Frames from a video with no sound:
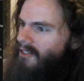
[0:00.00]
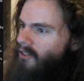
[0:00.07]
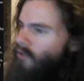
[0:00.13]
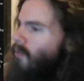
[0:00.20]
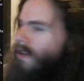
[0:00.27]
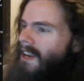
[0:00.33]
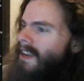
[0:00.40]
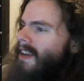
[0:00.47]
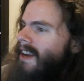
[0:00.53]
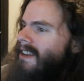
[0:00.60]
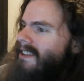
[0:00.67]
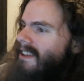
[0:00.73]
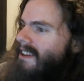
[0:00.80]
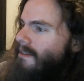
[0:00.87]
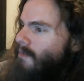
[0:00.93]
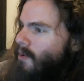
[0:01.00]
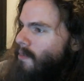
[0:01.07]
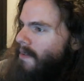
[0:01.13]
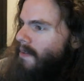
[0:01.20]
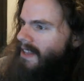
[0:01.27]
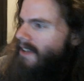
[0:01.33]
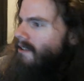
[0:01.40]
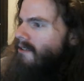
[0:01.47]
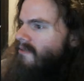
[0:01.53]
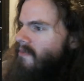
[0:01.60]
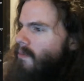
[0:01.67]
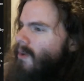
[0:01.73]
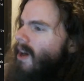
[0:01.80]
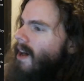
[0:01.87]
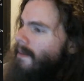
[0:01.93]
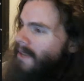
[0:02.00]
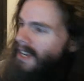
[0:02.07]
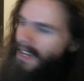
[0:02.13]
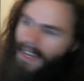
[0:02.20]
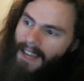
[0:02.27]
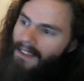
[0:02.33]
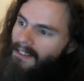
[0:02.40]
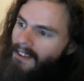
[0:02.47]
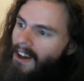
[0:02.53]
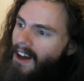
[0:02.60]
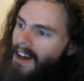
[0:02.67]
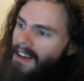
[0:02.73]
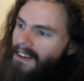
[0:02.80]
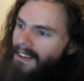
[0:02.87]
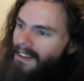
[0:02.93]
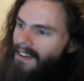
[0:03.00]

2019 will be the year of. Well, I mean, I guess not.